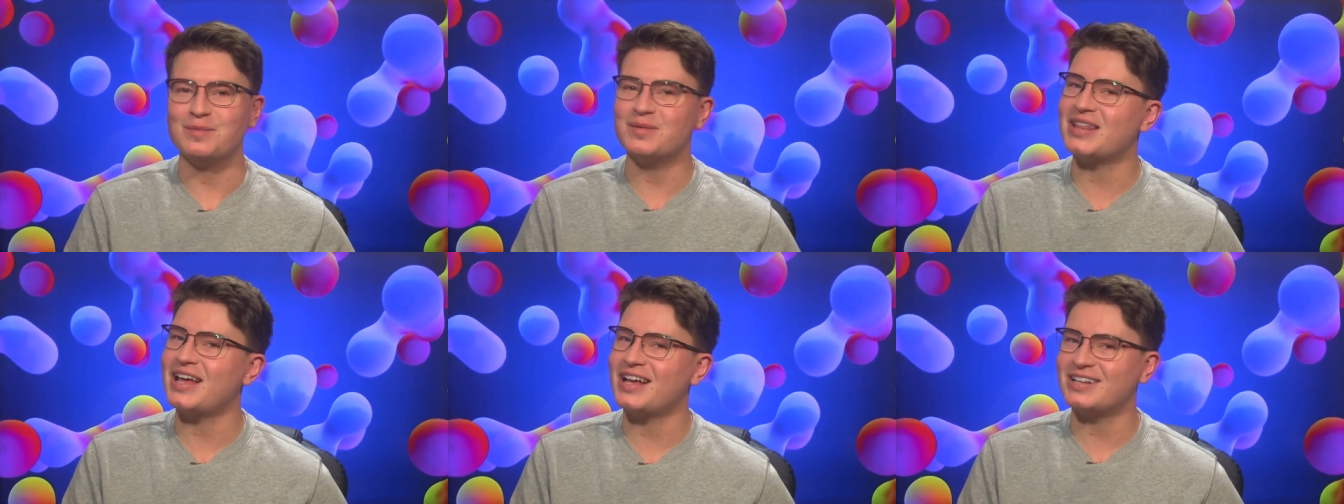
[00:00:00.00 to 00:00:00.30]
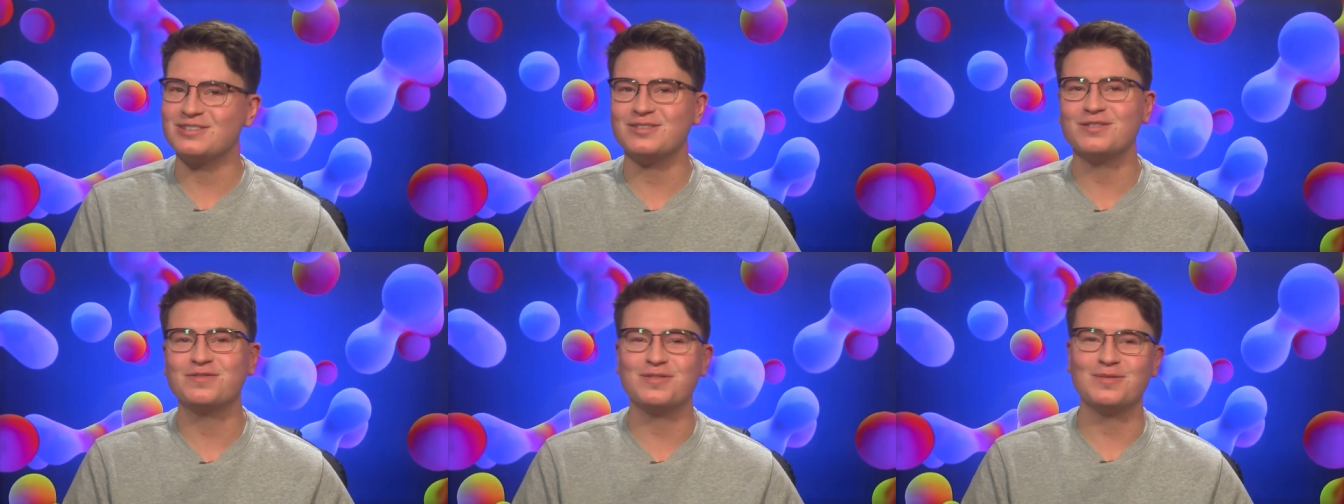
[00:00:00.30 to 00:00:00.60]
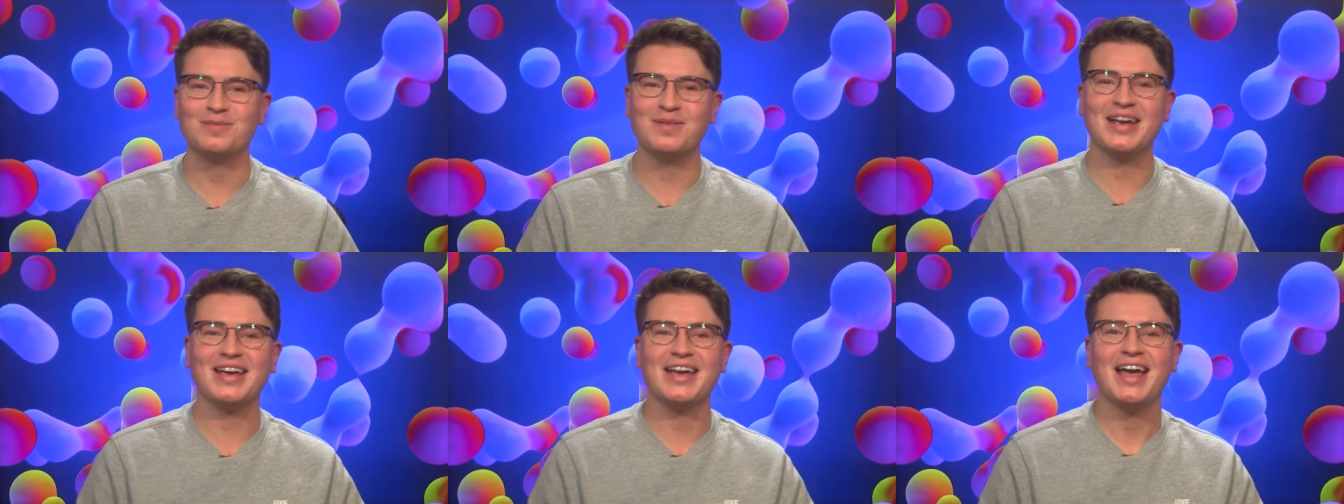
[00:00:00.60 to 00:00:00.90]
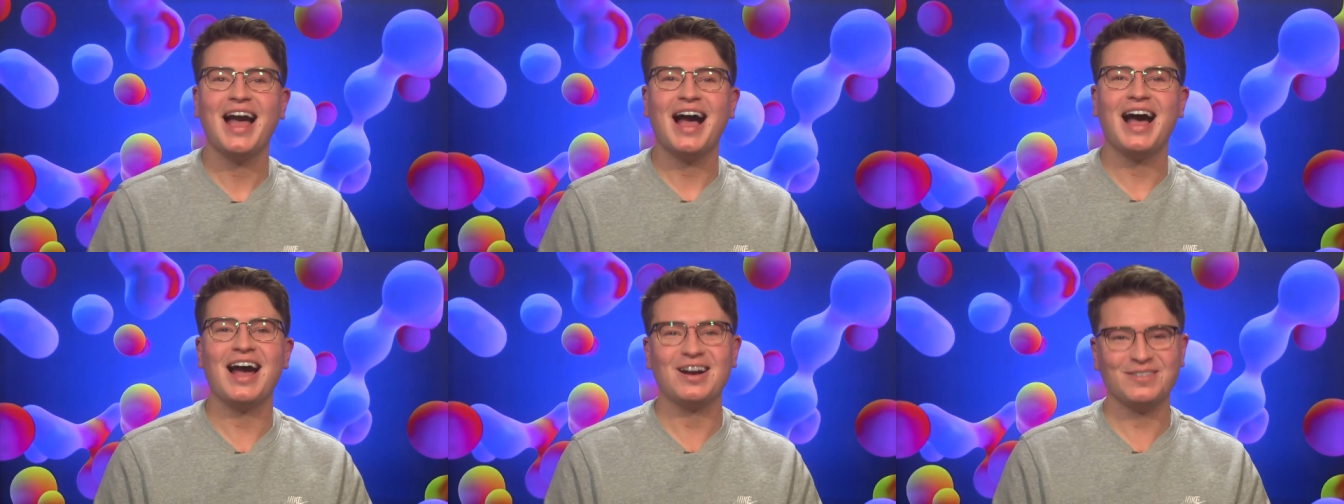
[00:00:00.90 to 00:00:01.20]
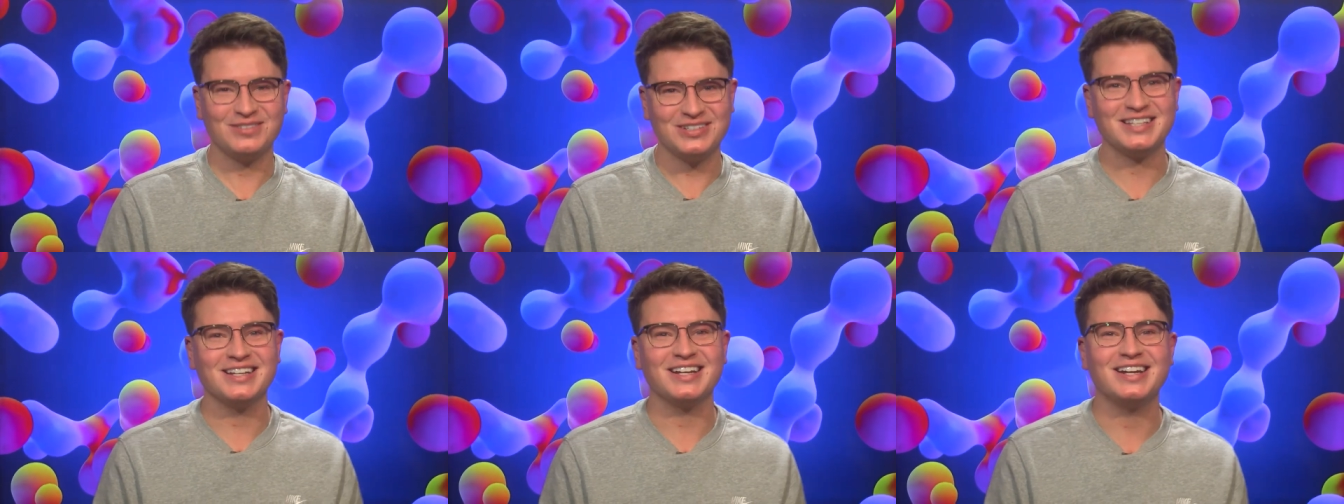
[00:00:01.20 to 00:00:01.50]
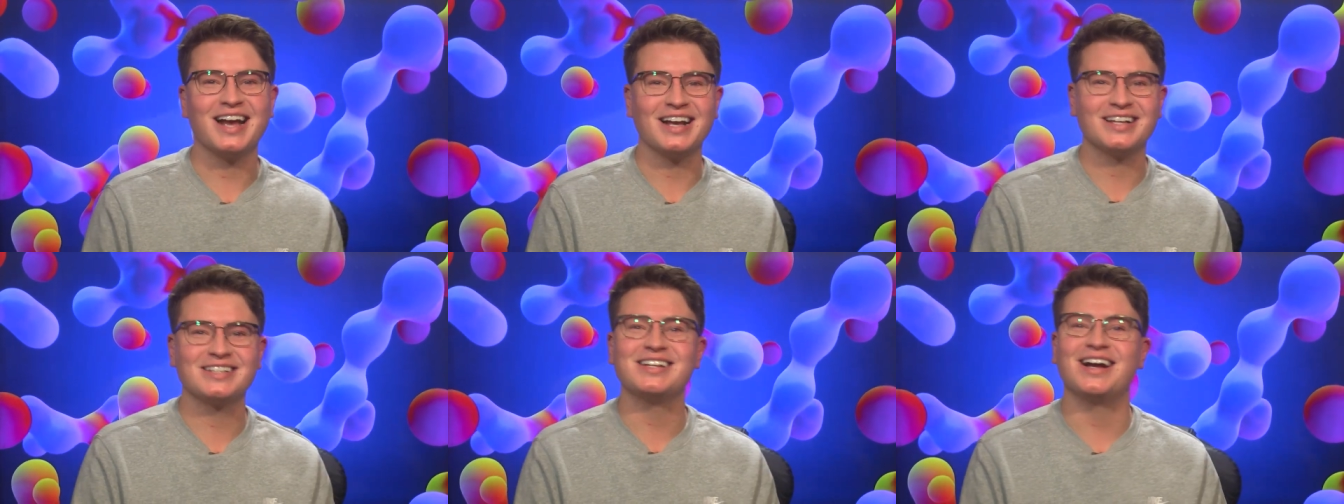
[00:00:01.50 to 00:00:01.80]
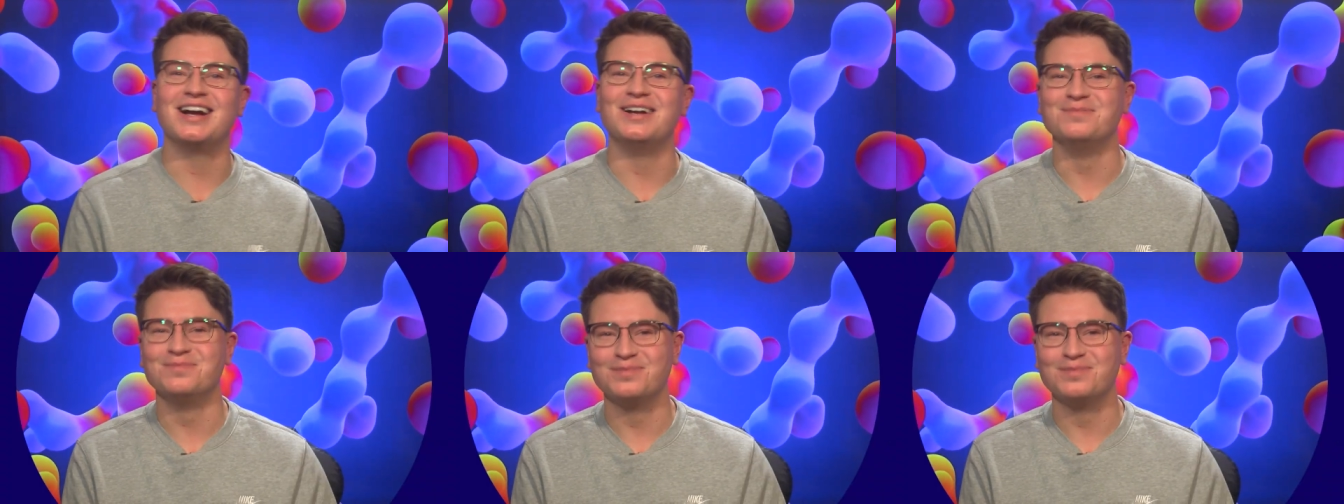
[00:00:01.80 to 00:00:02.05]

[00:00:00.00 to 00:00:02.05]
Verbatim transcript: but that's all from me. I hope to see you next time.